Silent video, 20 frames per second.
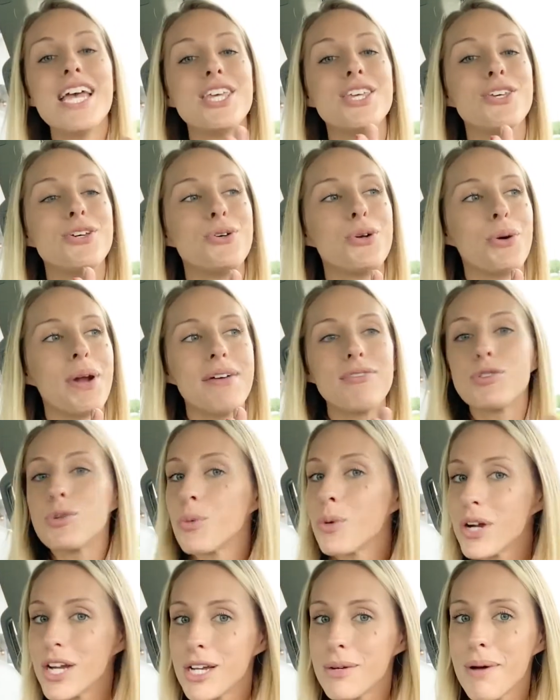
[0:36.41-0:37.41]
You don't have to
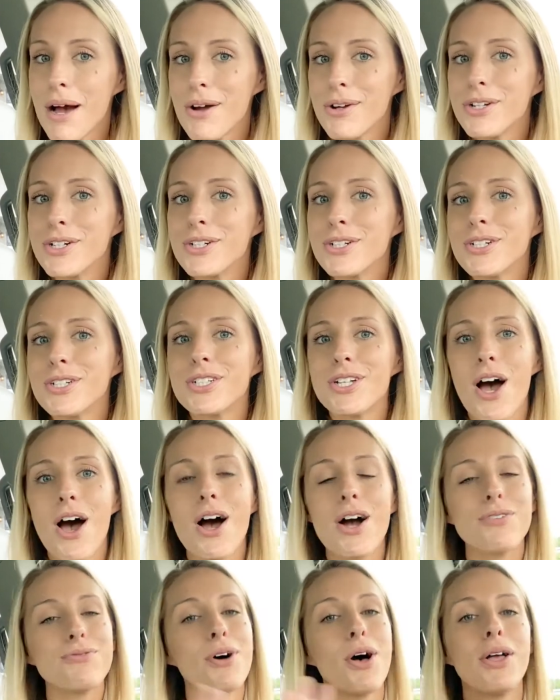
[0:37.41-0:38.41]
worry about your
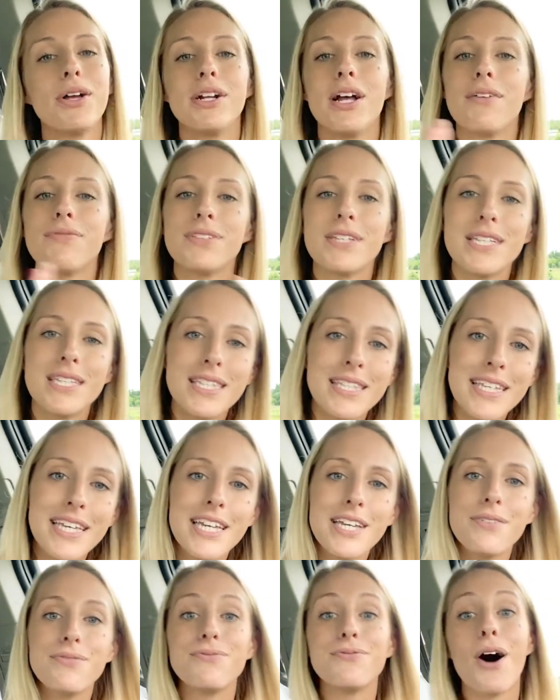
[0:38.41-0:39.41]
dog falling off the
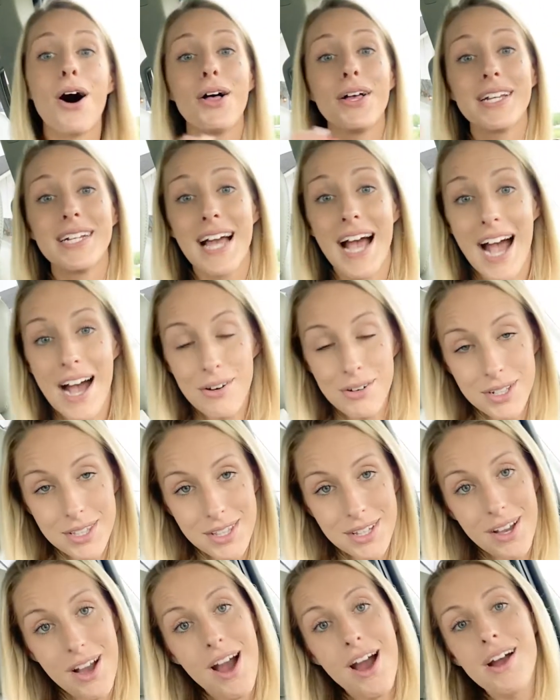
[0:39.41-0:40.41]
seat, falling out of
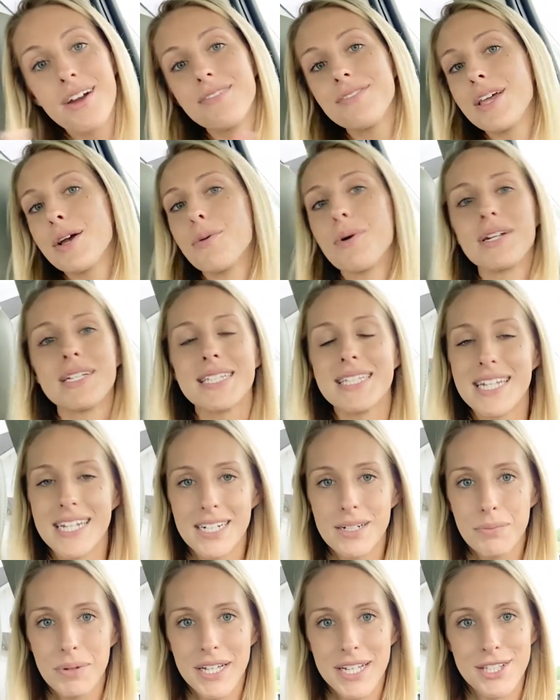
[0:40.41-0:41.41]
the car if they want to
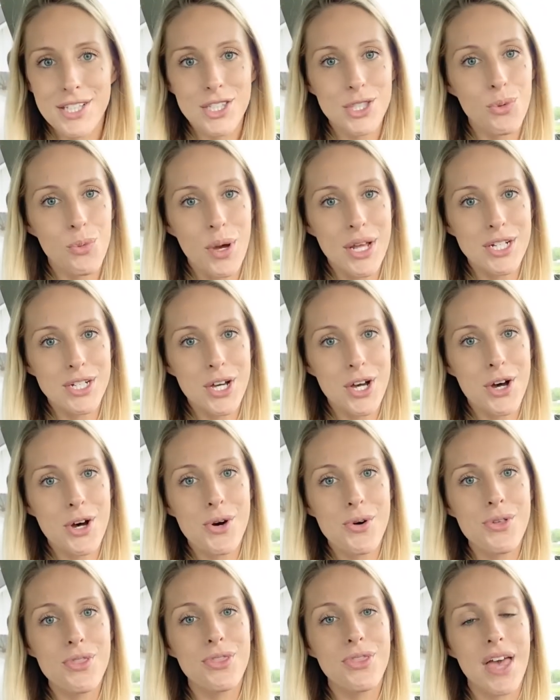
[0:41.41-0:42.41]
stand up against the
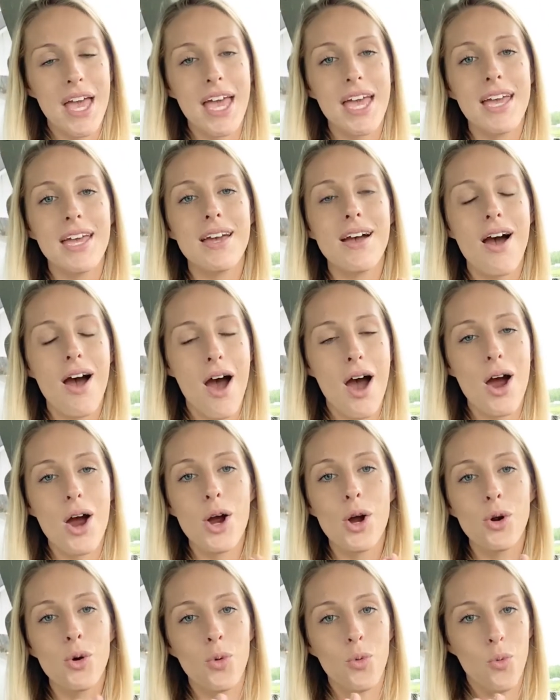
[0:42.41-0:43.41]
window. They
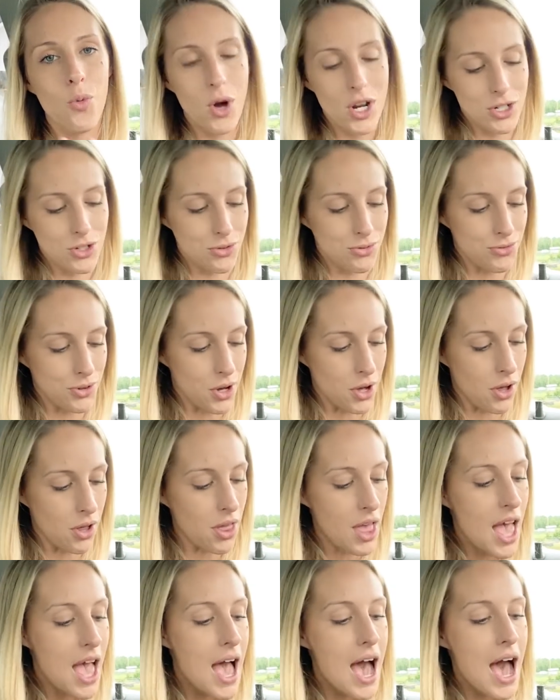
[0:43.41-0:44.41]
are wonderful.
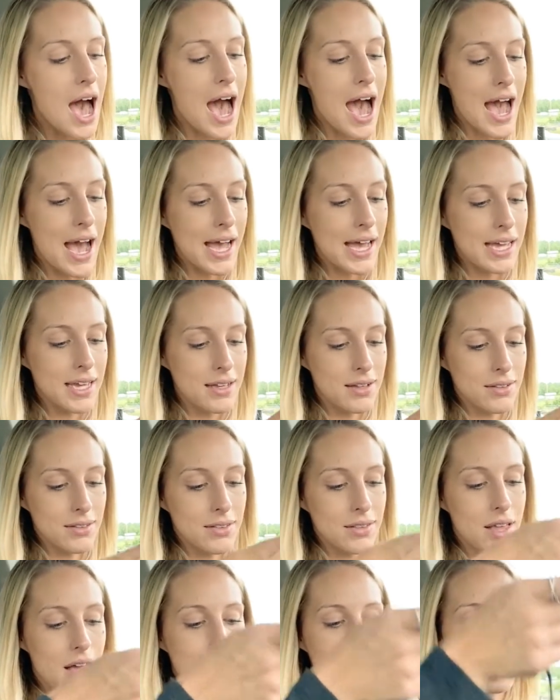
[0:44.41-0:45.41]
I
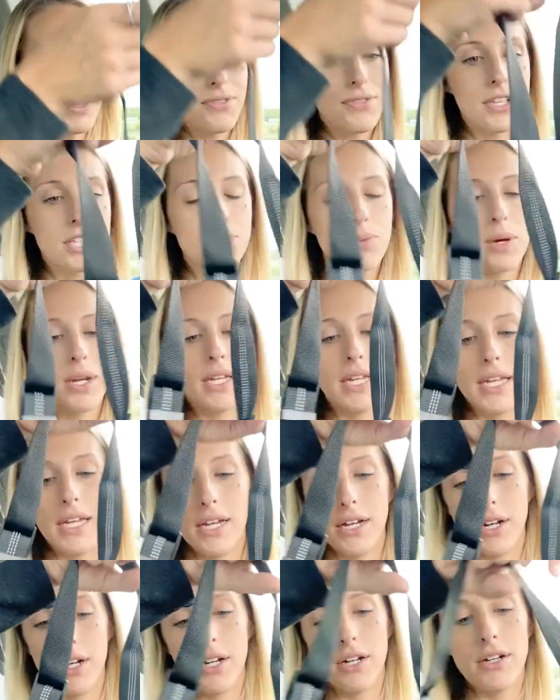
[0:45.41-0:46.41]
love that this one
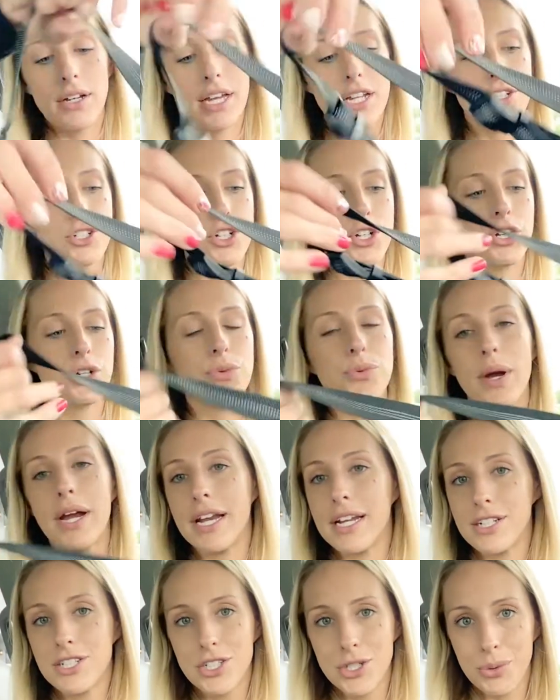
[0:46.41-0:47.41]
here can turn
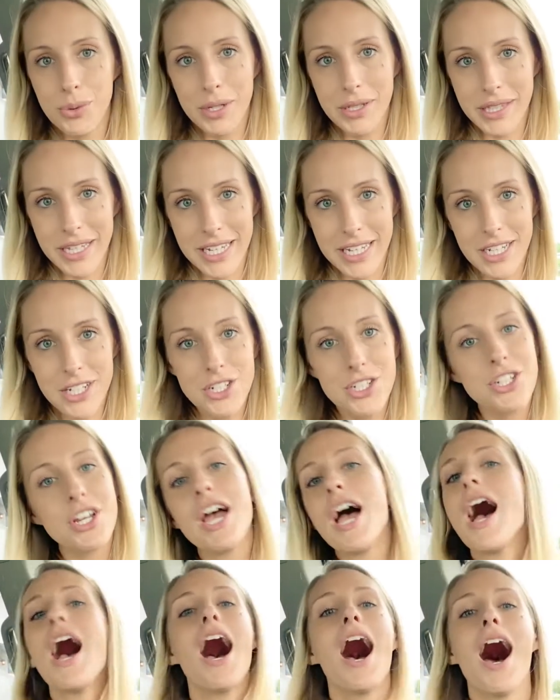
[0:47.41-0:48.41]
right into a leash.
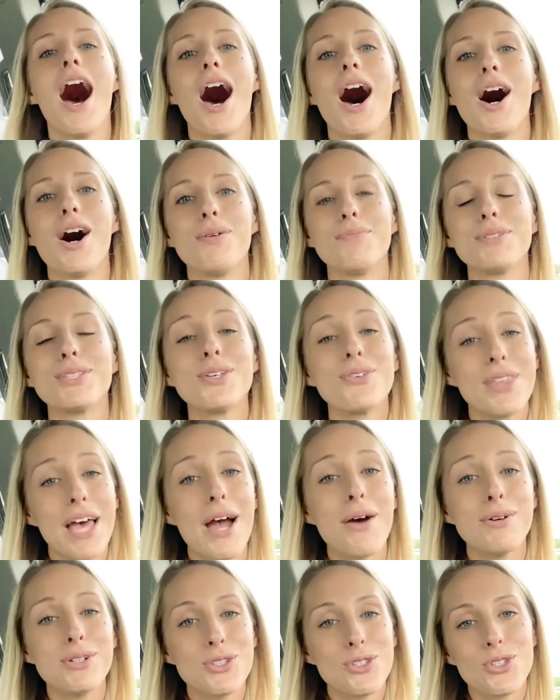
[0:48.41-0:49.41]
Um, so
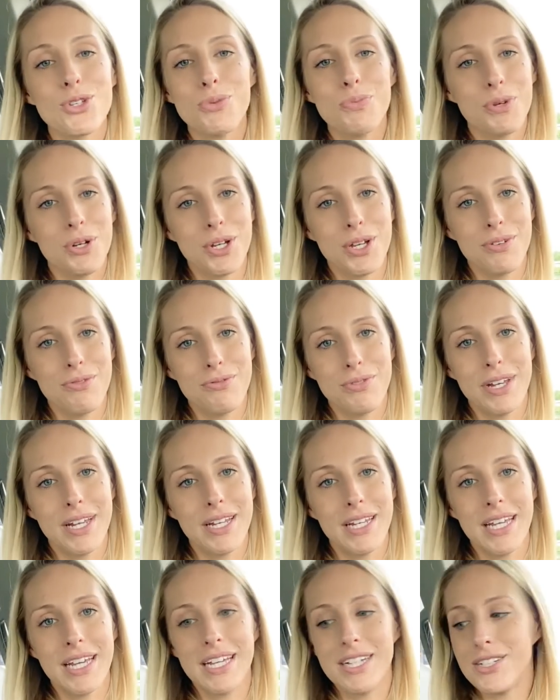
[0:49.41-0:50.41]
that one's super
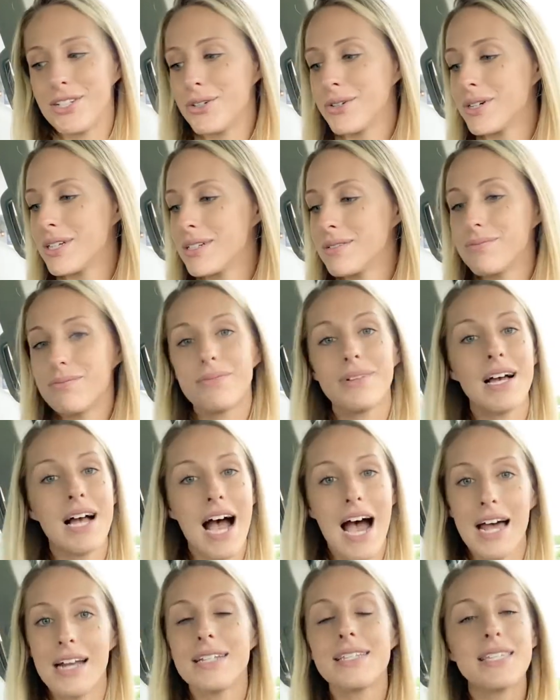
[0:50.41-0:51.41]
convenient. You can
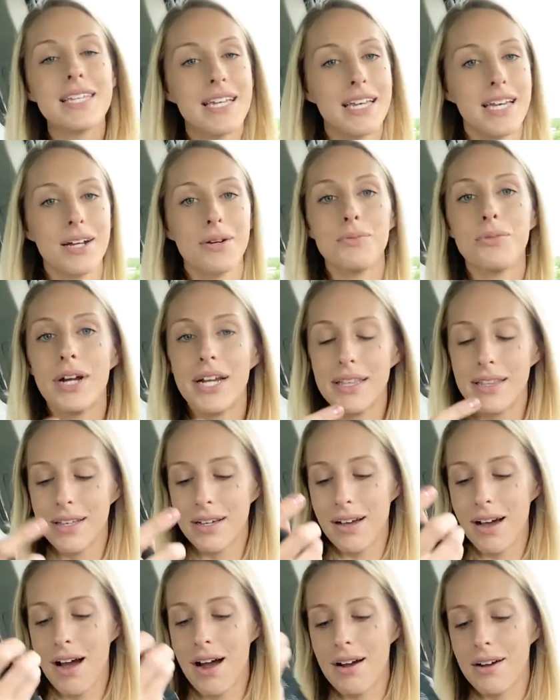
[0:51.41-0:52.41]
honestly get them right in the
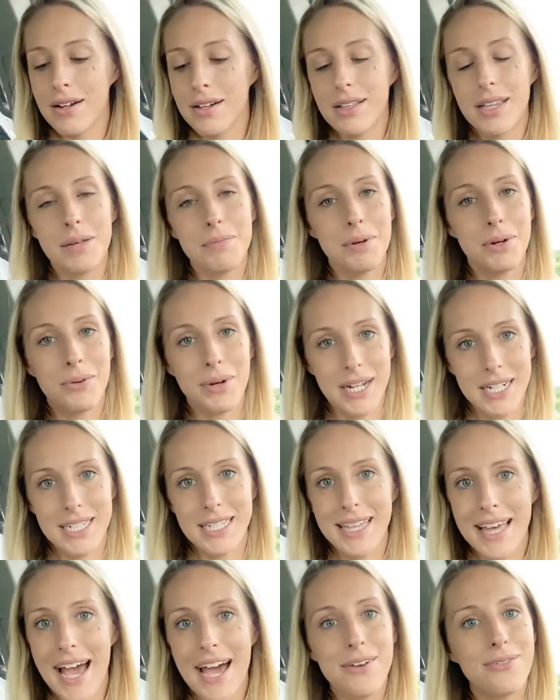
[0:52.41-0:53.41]
car and clip it right to
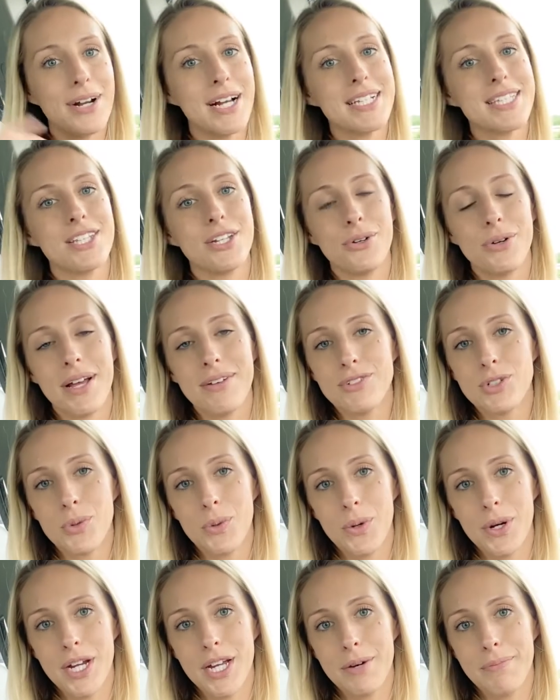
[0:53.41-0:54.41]
the headrest and you don't have to
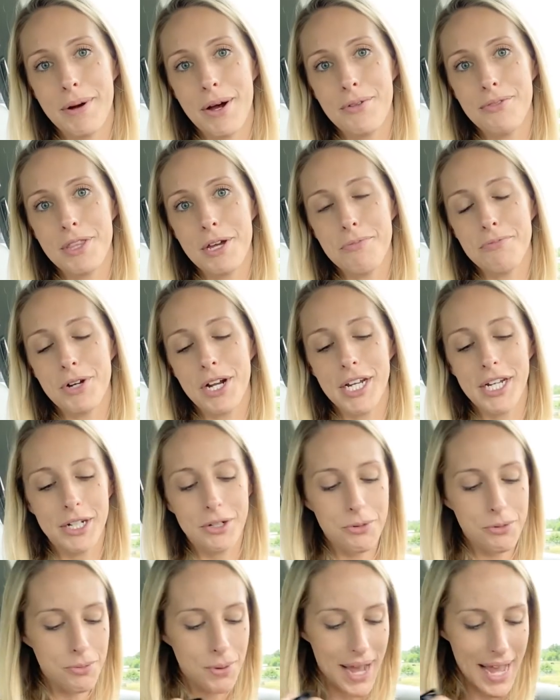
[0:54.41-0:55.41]
worry about them running
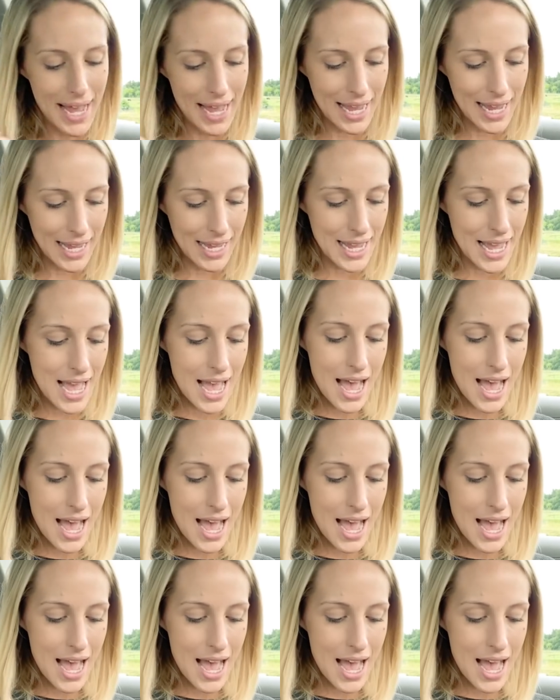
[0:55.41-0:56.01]
away.